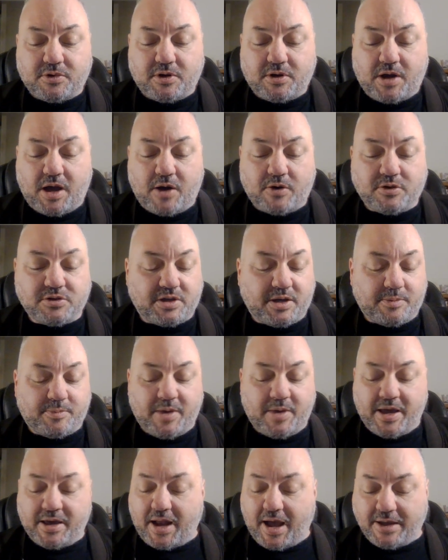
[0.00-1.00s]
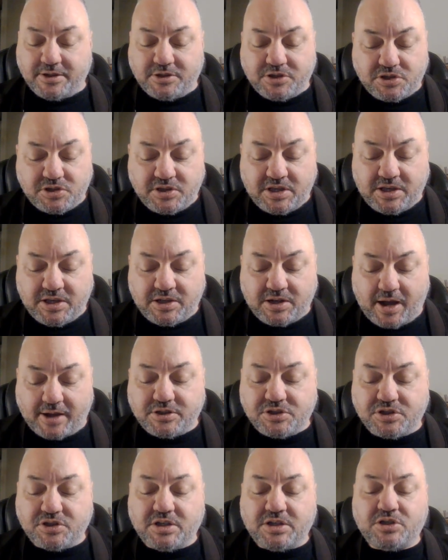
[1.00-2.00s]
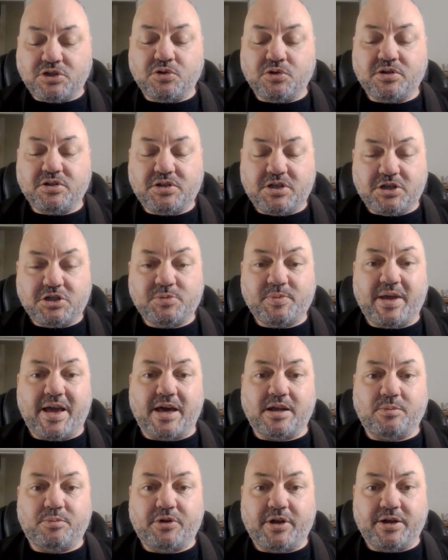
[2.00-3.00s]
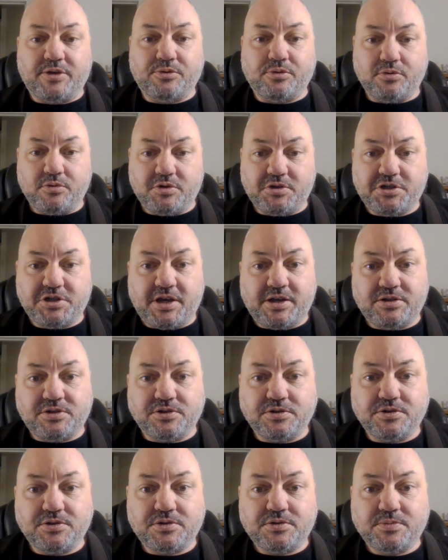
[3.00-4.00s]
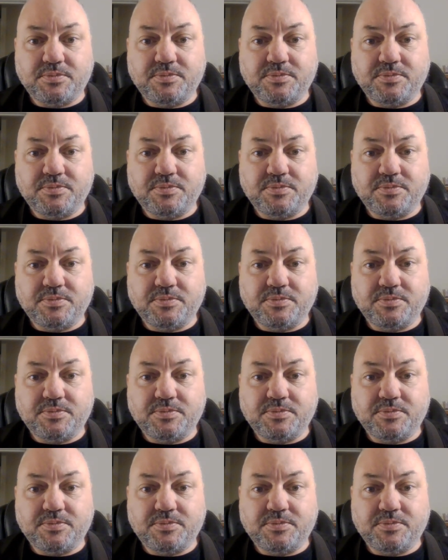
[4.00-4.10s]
I was like, man, I just need you to teach me how to play through the changes.